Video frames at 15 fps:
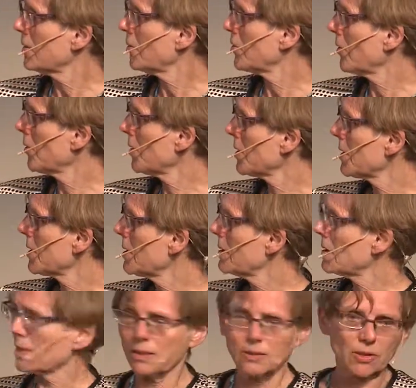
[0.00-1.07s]

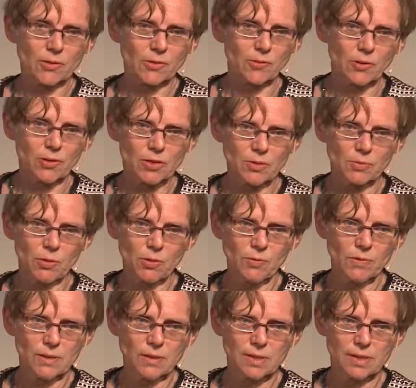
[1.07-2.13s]
authorities are not first
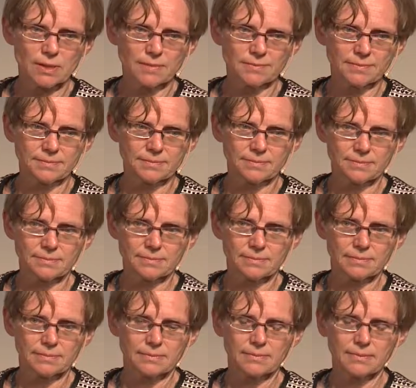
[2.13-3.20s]
movers.
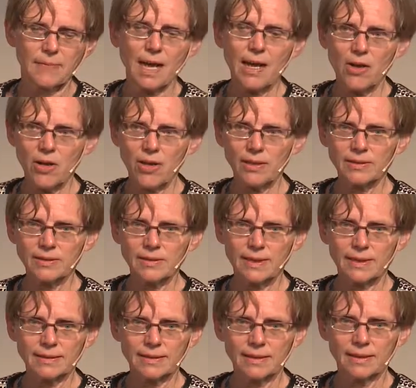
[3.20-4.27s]
I heard
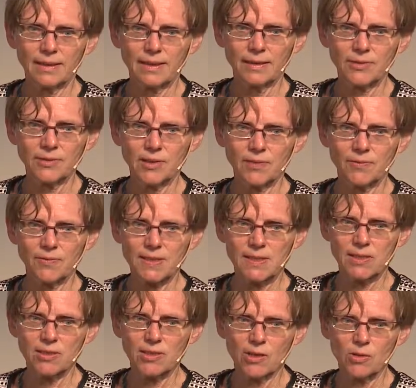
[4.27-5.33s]
that
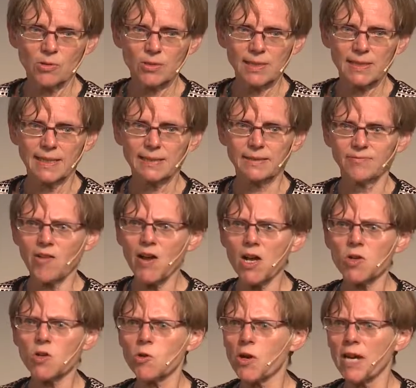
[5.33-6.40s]
UNWTO said, well,
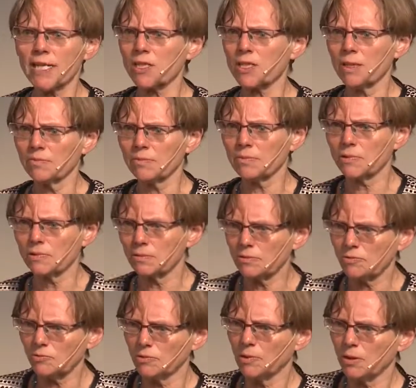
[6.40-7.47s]
create some
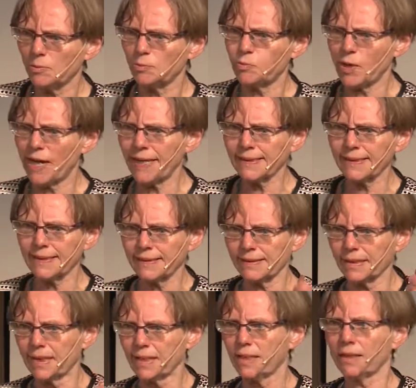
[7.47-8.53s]

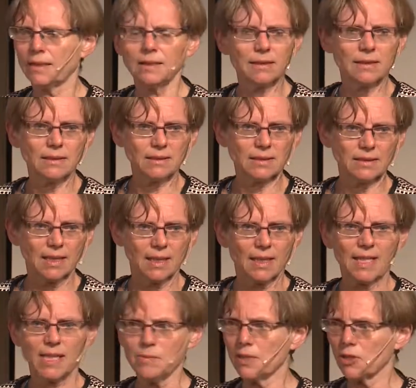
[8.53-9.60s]
branding
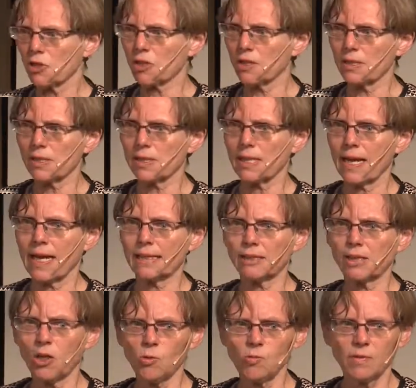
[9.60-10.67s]
images and
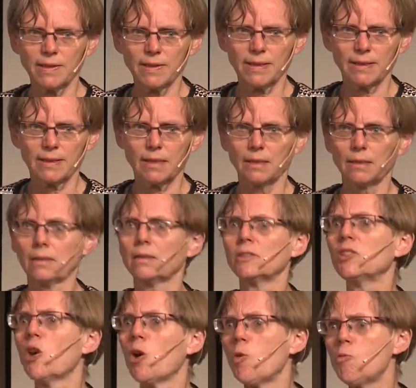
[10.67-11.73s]
go with it.
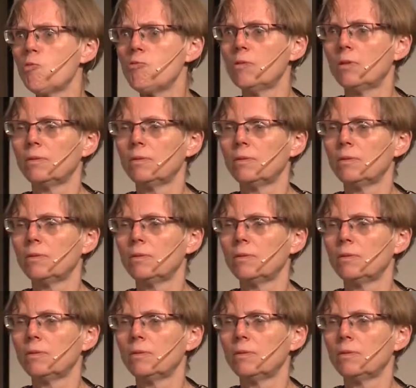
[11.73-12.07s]
No.